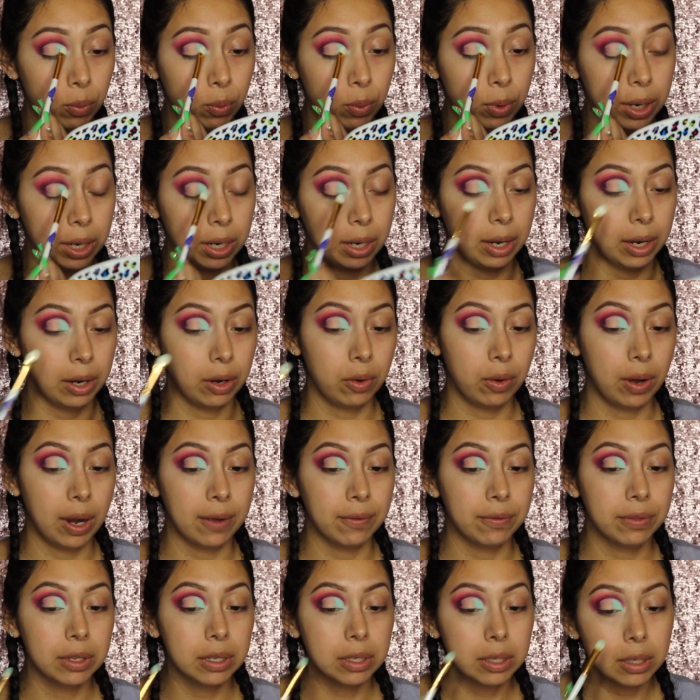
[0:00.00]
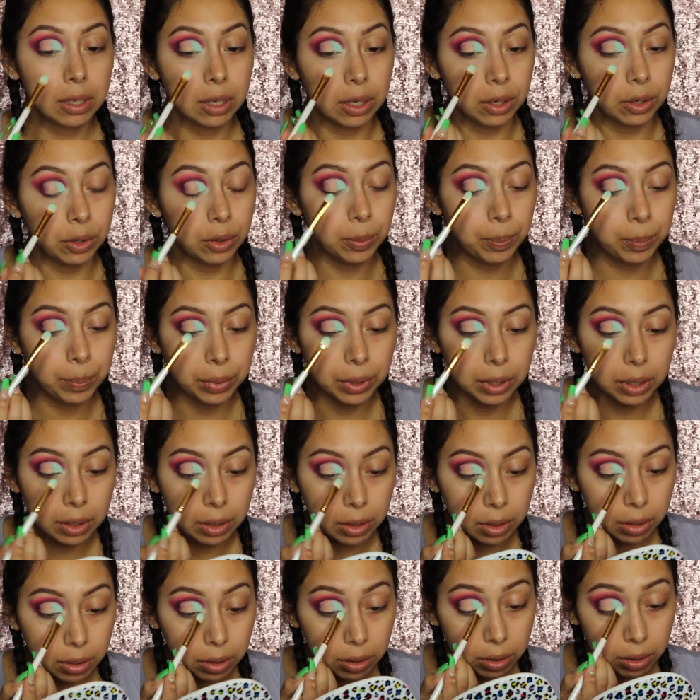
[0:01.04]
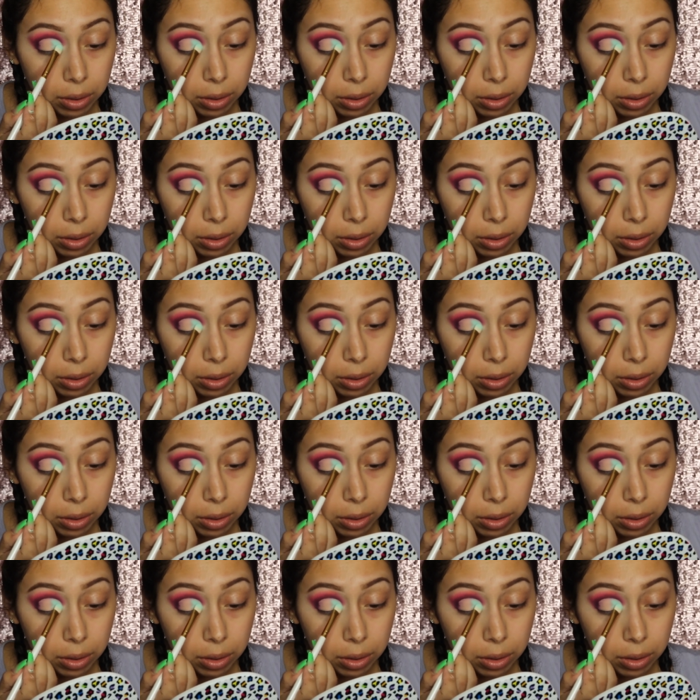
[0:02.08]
when I grabbed this color, but